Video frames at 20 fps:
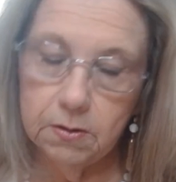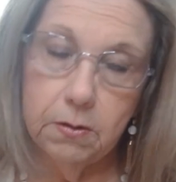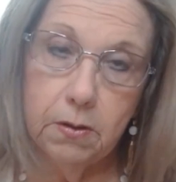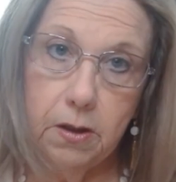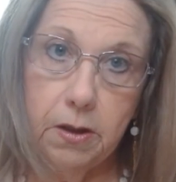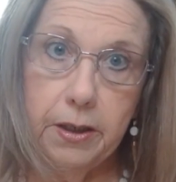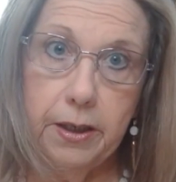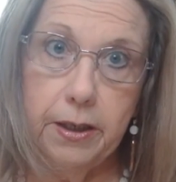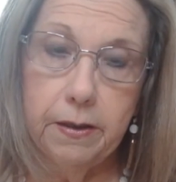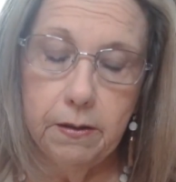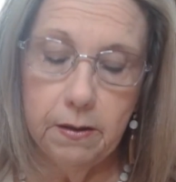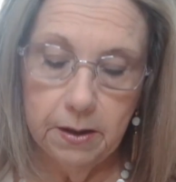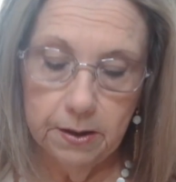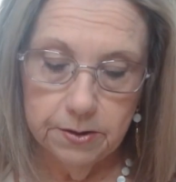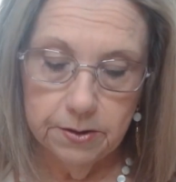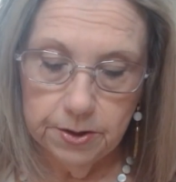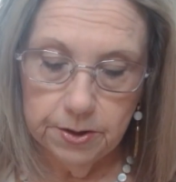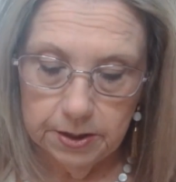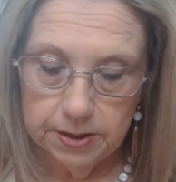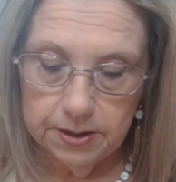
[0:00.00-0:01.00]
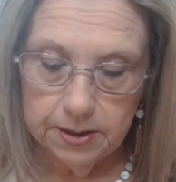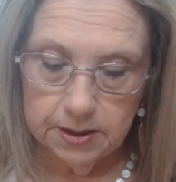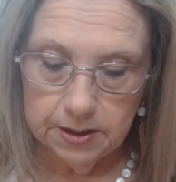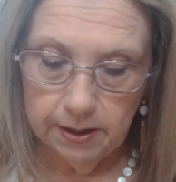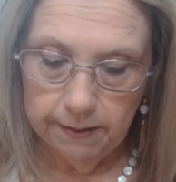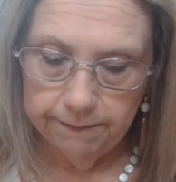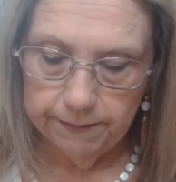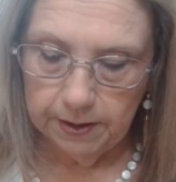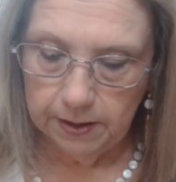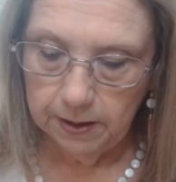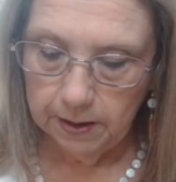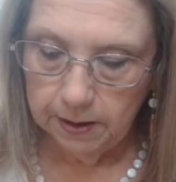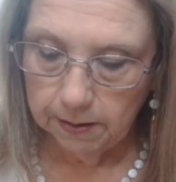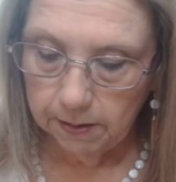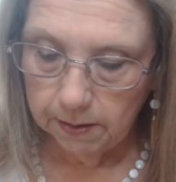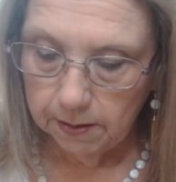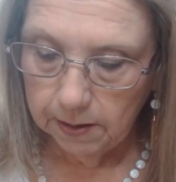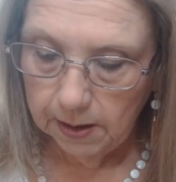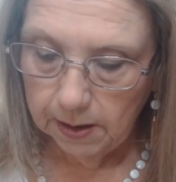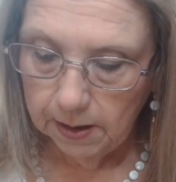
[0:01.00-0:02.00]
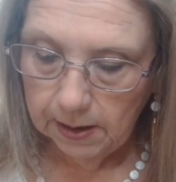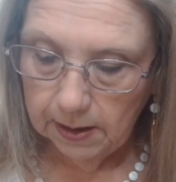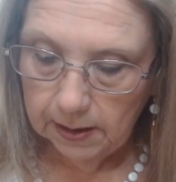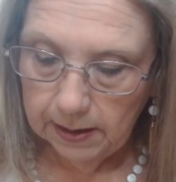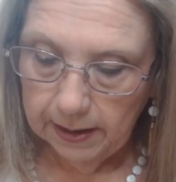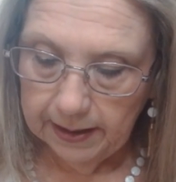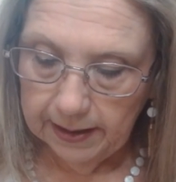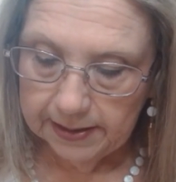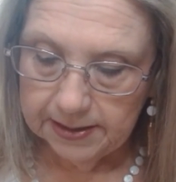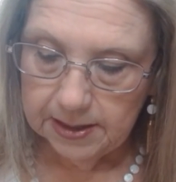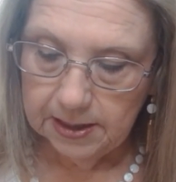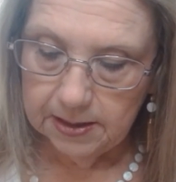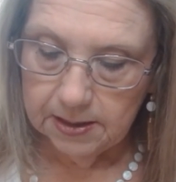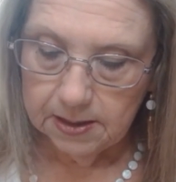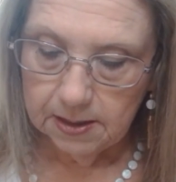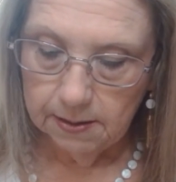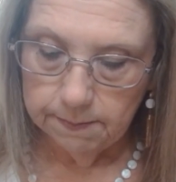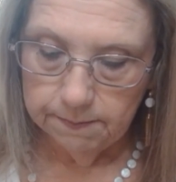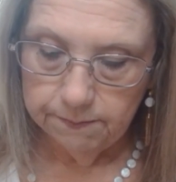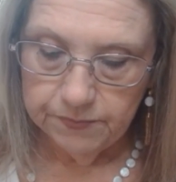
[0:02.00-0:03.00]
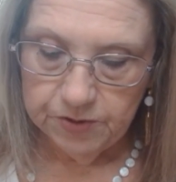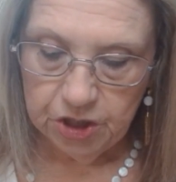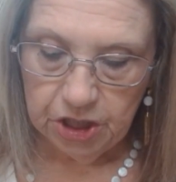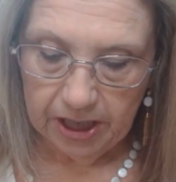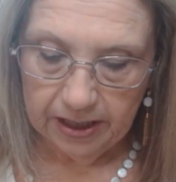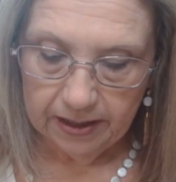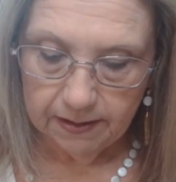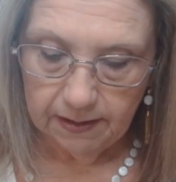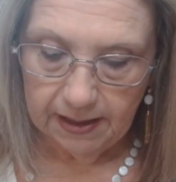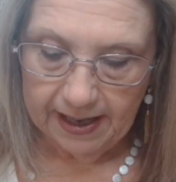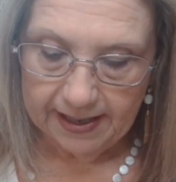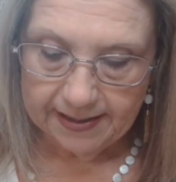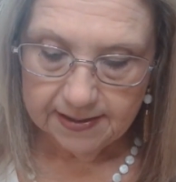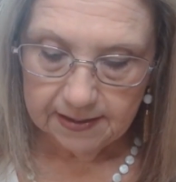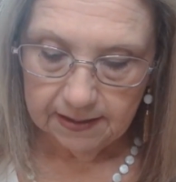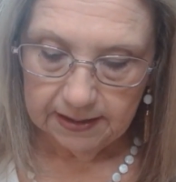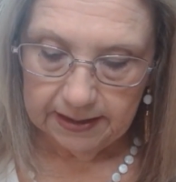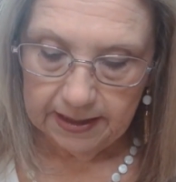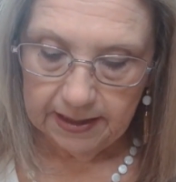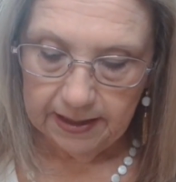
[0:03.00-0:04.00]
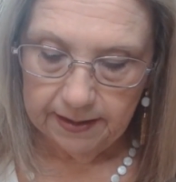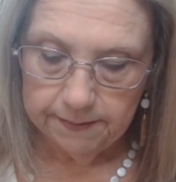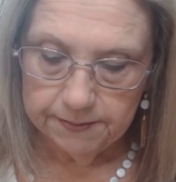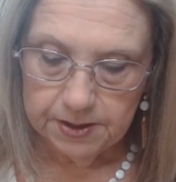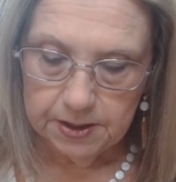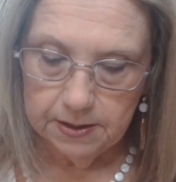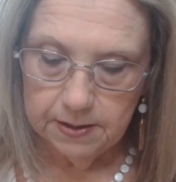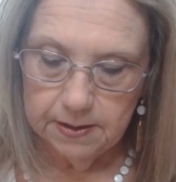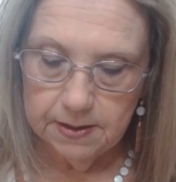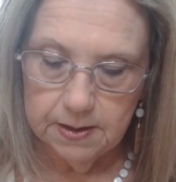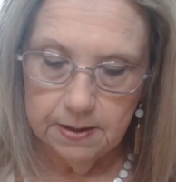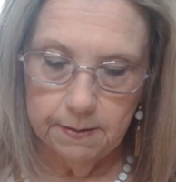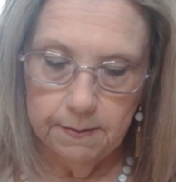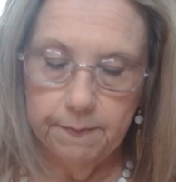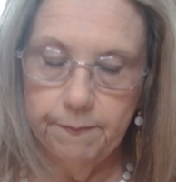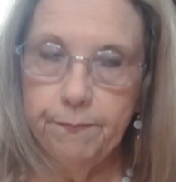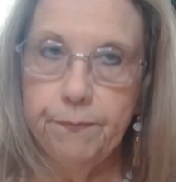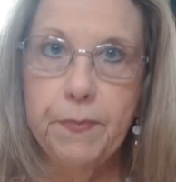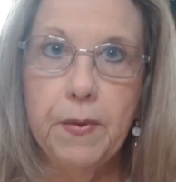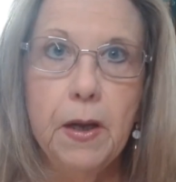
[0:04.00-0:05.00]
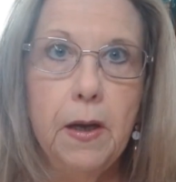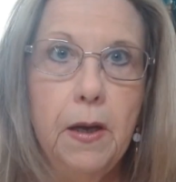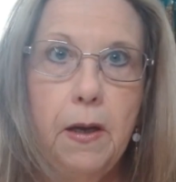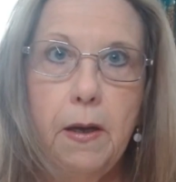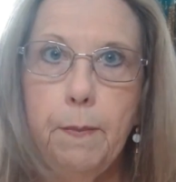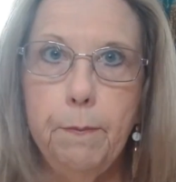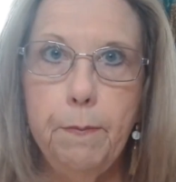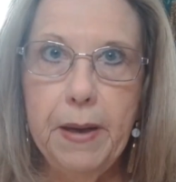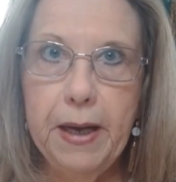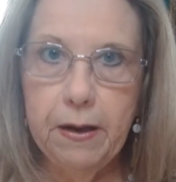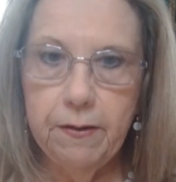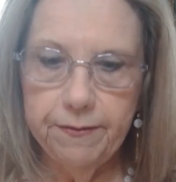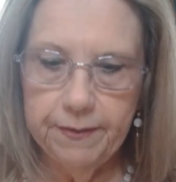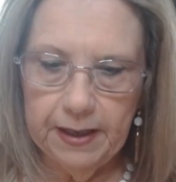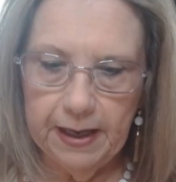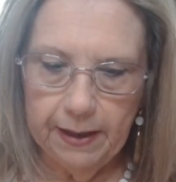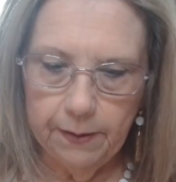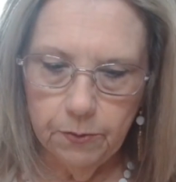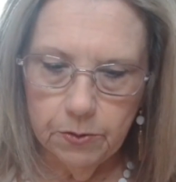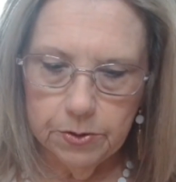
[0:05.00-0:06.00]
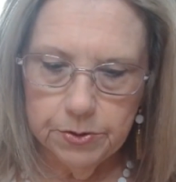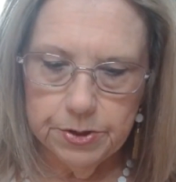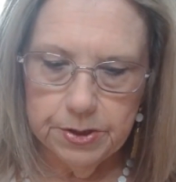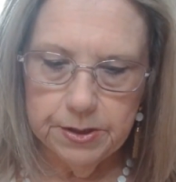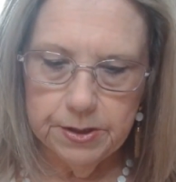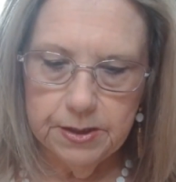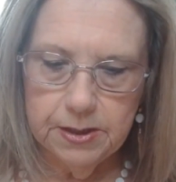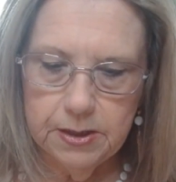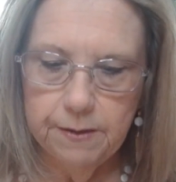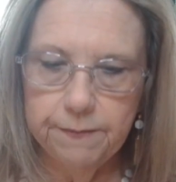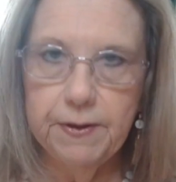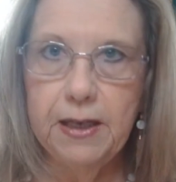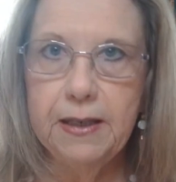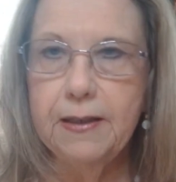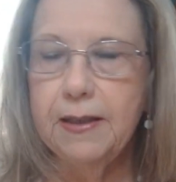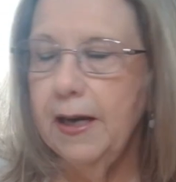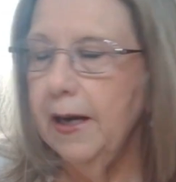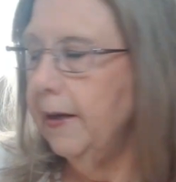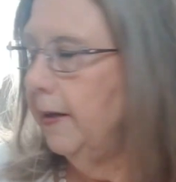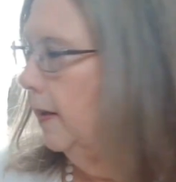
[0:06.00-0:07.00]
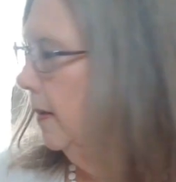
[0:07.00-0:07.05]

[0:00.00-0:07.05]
good. There's good stuff in here. Like I see some check glass leaves and some bellflowers and stuff like that